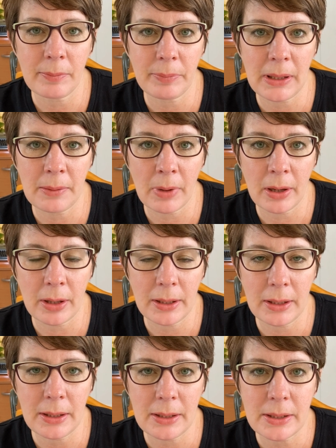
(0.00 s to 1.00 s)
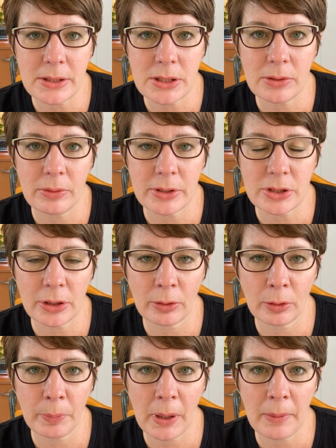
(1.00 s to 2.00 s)
being marketed to the
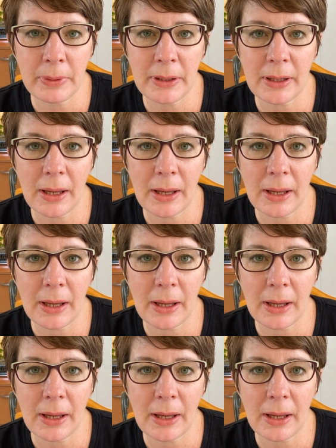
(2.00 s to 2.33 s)
general public.